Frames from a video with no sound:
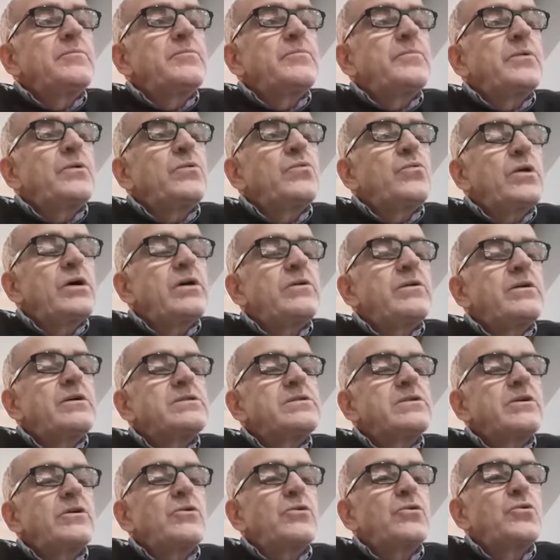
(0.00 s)
But where
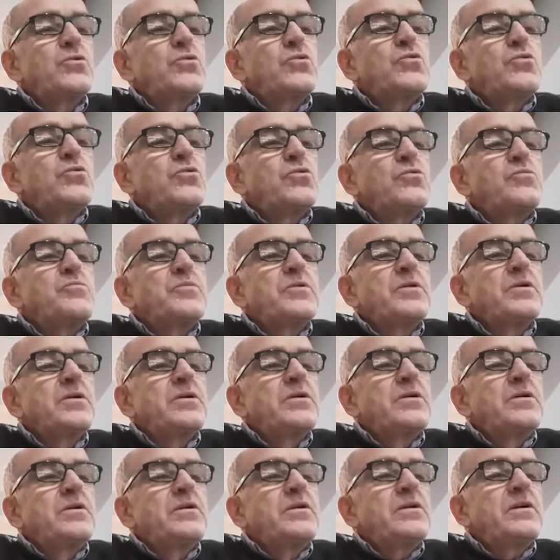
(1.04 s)
is our hope
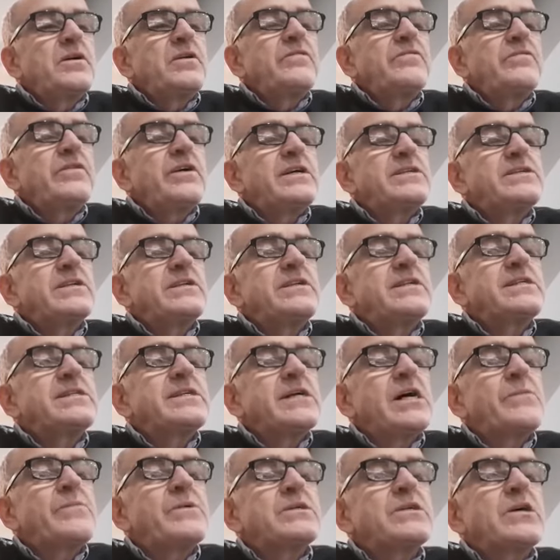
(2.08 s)
invested. The
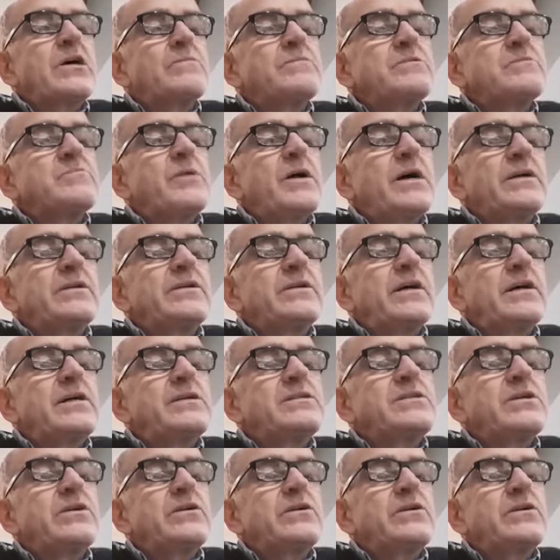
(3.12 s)
psalmist comes back to answer